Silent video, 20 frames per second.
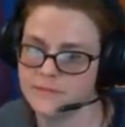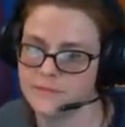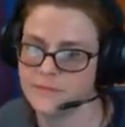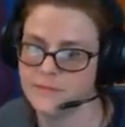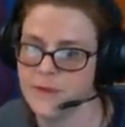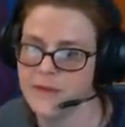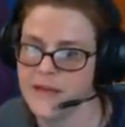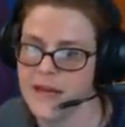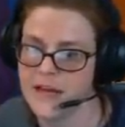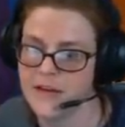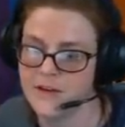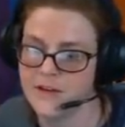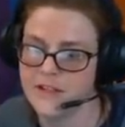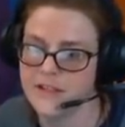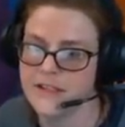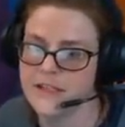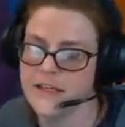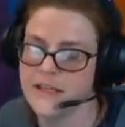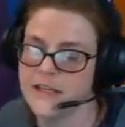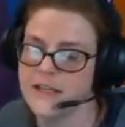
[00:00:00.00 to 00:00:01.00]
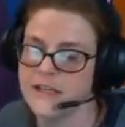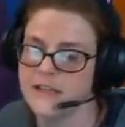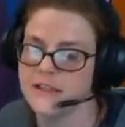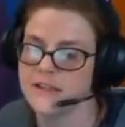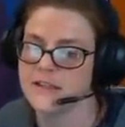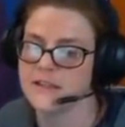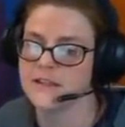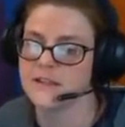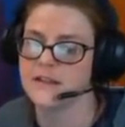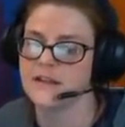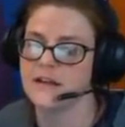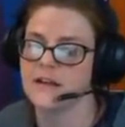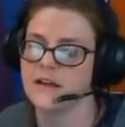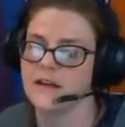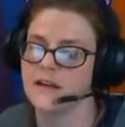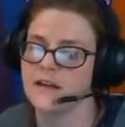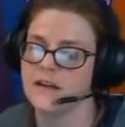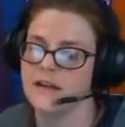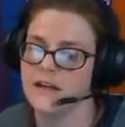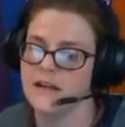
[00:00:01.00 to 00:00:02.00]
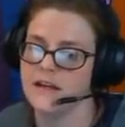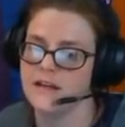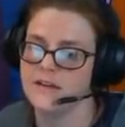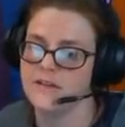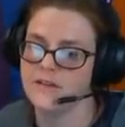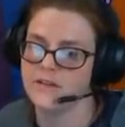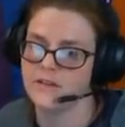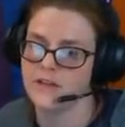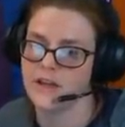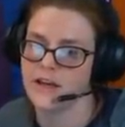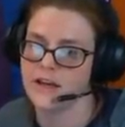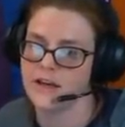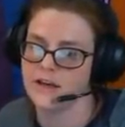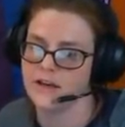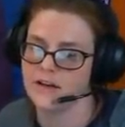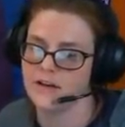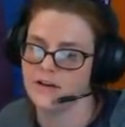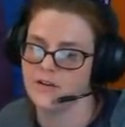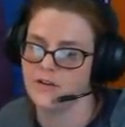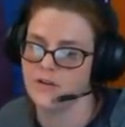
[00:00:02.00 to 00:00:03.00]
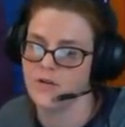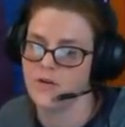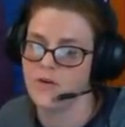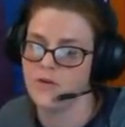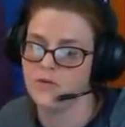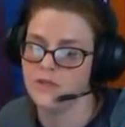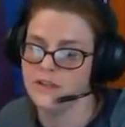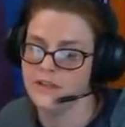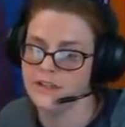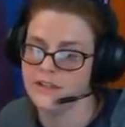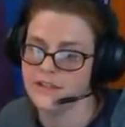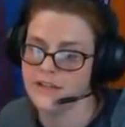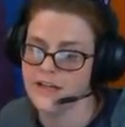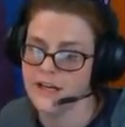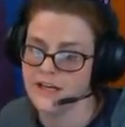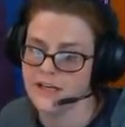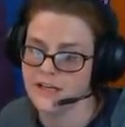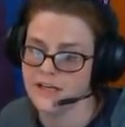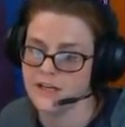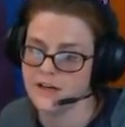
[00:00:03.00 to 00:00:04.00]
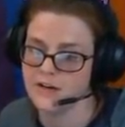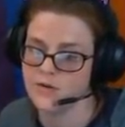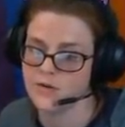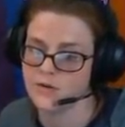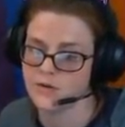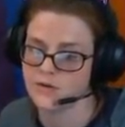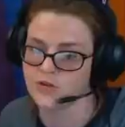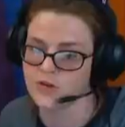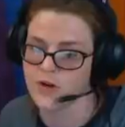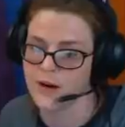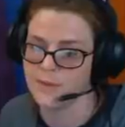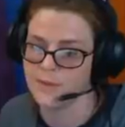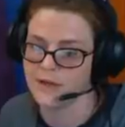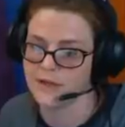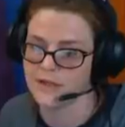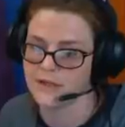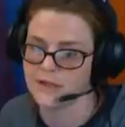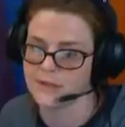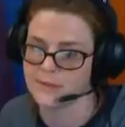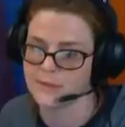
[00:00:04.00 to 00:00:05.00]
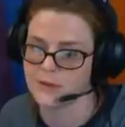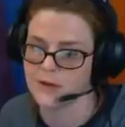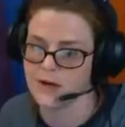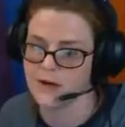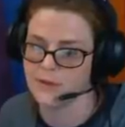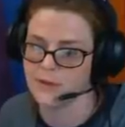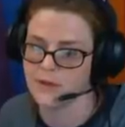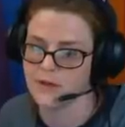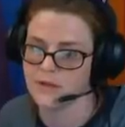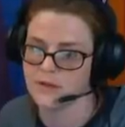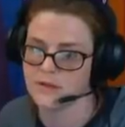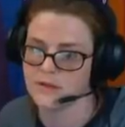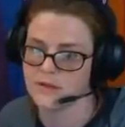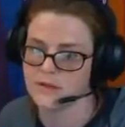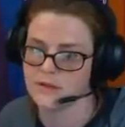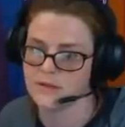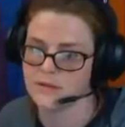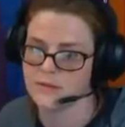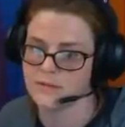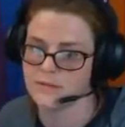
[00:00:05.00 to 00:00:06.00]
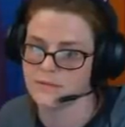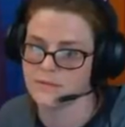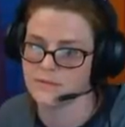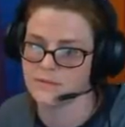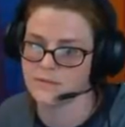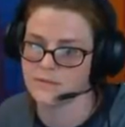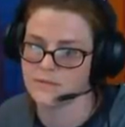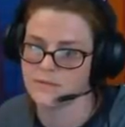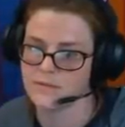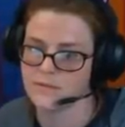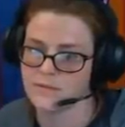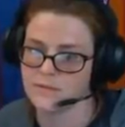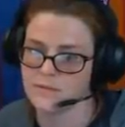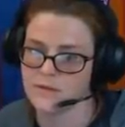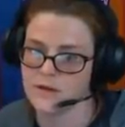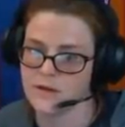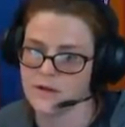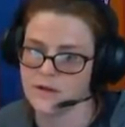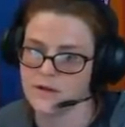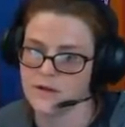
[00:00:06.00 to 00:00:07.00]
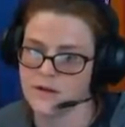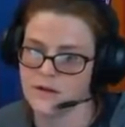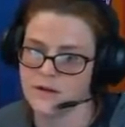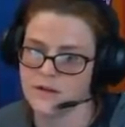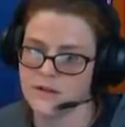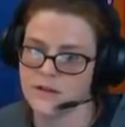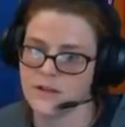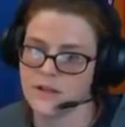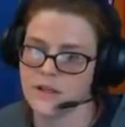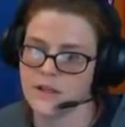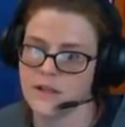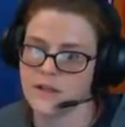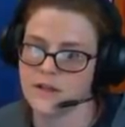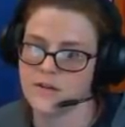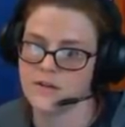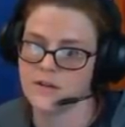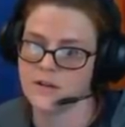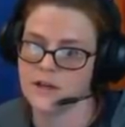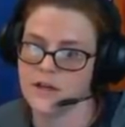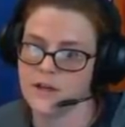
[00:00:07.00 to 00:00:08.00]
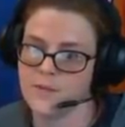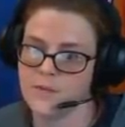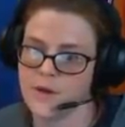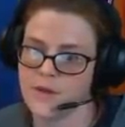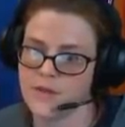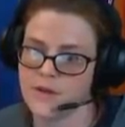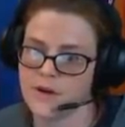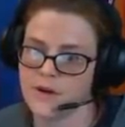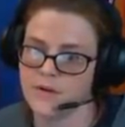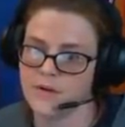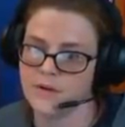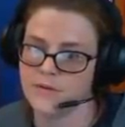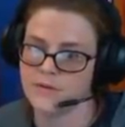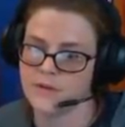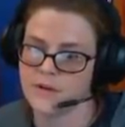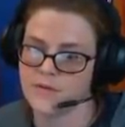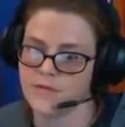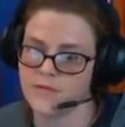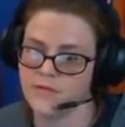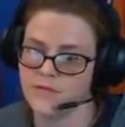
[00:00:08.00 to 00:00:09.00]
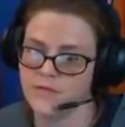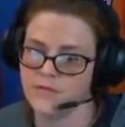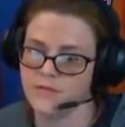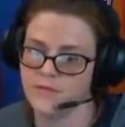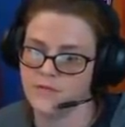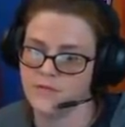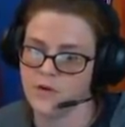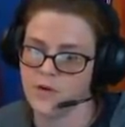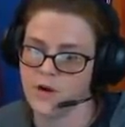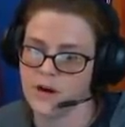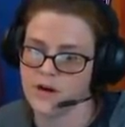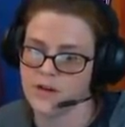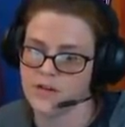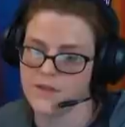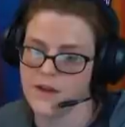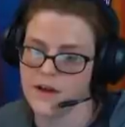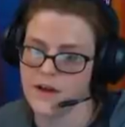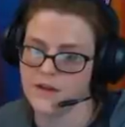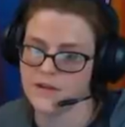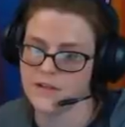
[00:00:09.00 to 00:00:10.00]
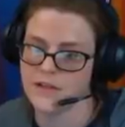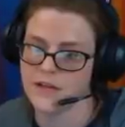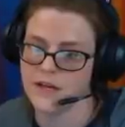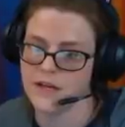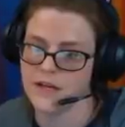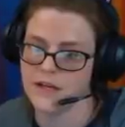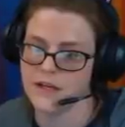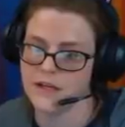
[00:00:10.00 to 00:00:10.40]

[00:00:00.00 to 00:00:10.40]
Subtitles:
But yeah, you can see he's either like holding steady or dropping in subscribers. So like literally a month ago, he was at 400,000.